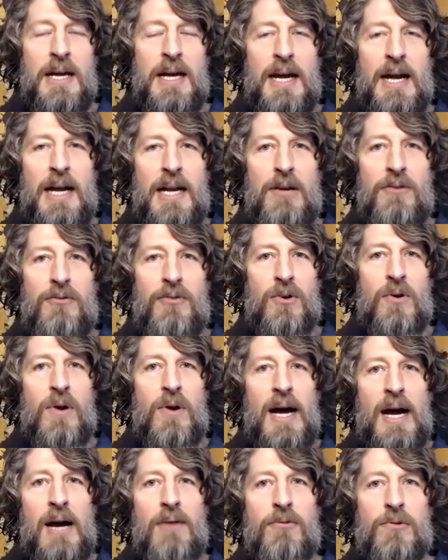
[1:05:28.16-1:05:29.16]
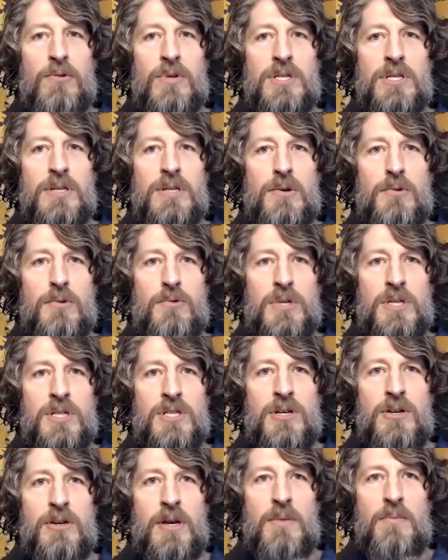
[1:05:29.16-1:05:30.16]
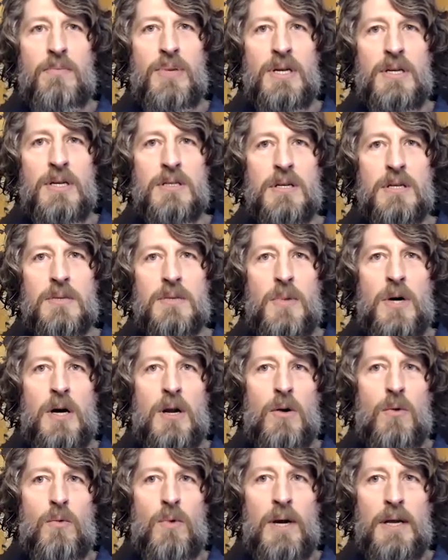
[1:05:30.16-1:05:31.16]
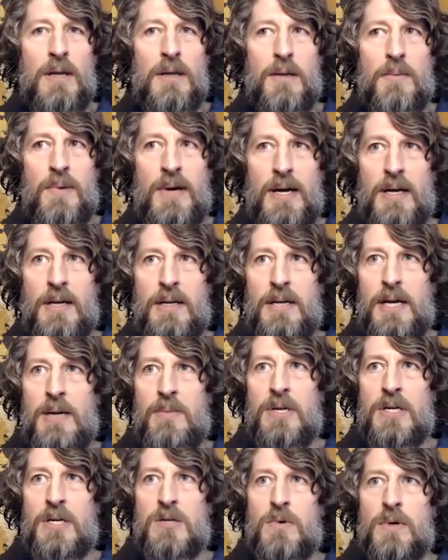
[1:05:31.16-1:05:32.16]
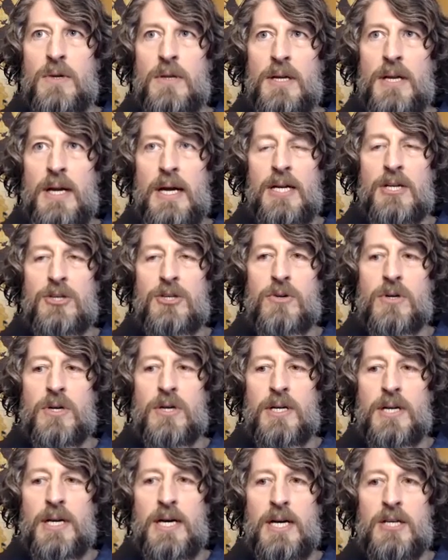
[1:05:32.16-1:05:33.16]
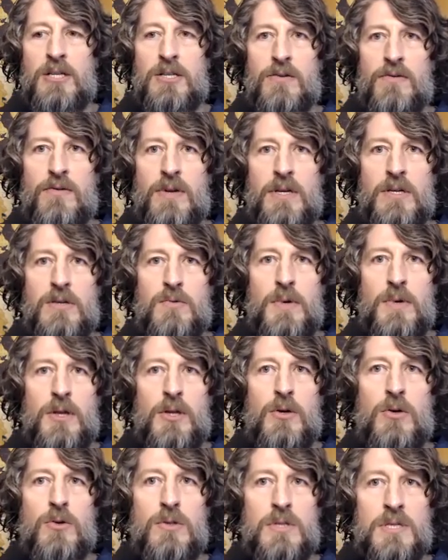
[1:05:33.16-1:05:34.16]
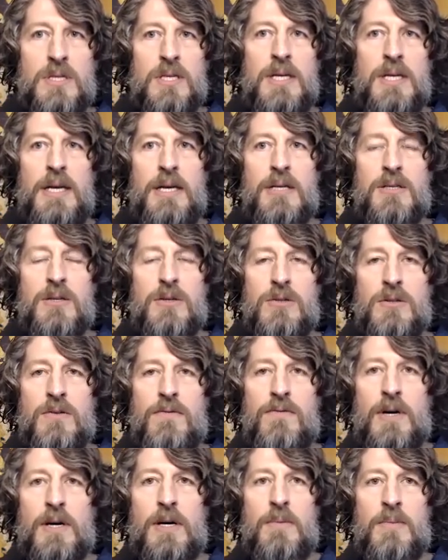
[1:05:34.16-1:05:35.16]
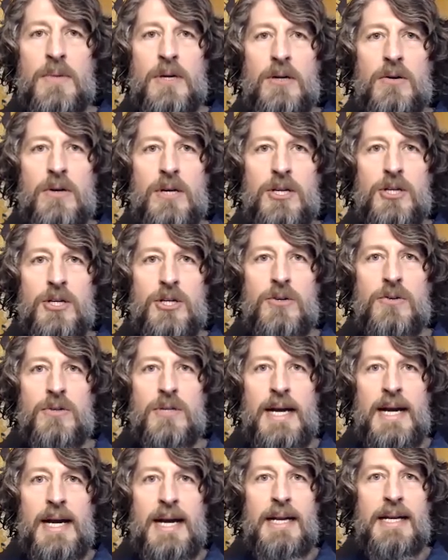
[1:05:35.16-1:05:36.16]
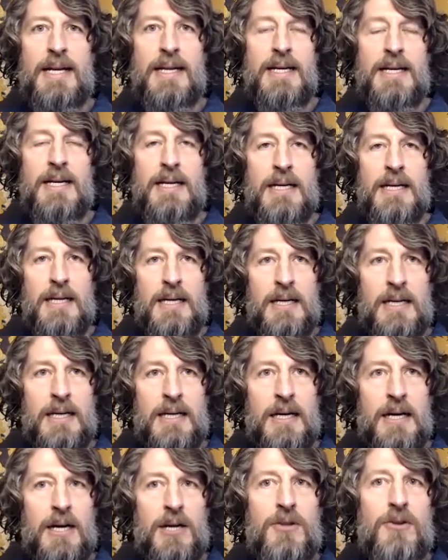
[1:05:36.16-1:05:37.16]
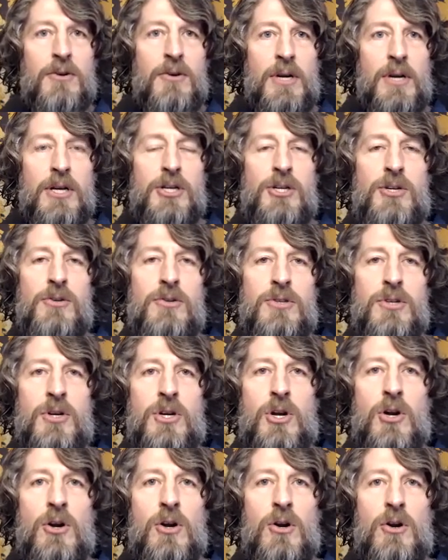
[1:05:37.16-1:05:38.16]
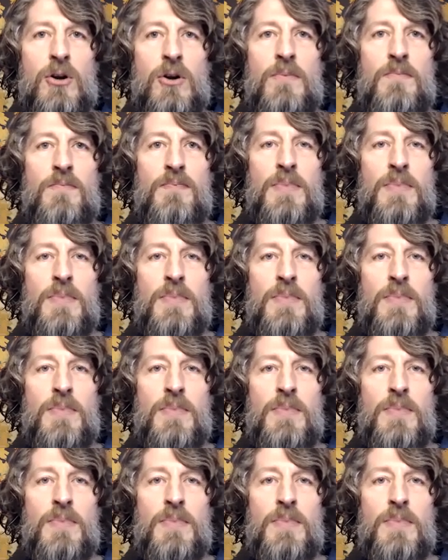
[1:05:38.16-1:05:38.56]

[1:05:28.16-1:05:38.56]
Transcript: And if you have a, res a resilient business model, when the pandemics, when the natural catastrophes, when those things, those environmental issues and other issues occur,